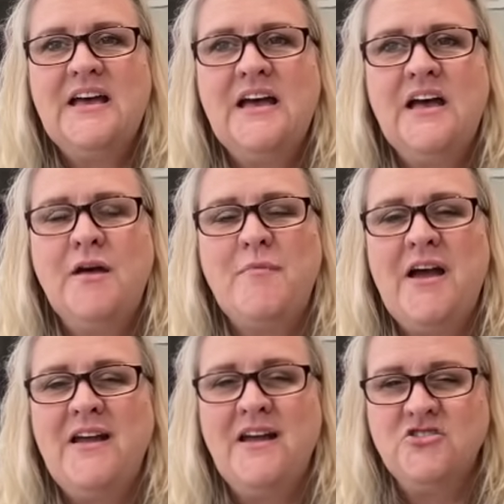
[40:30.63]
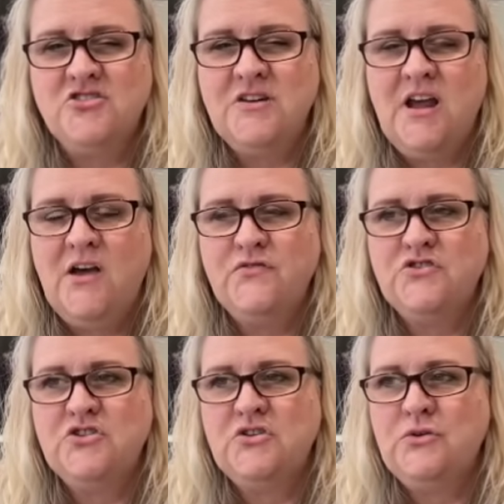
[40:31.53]
I actually have
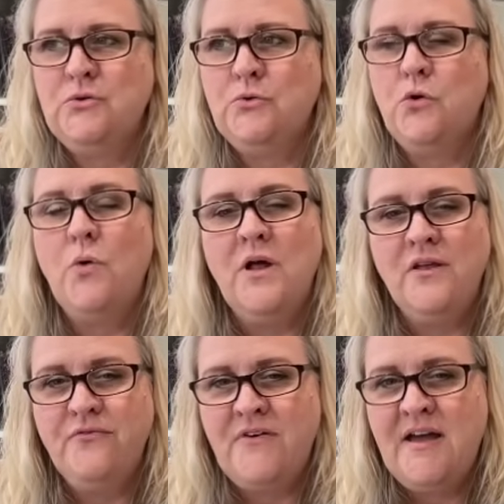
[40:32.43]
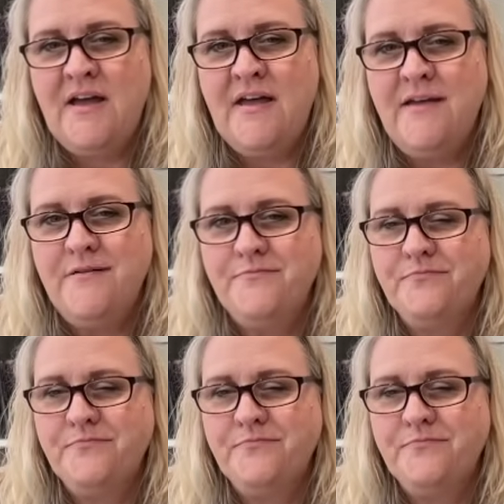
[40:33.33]
to qualify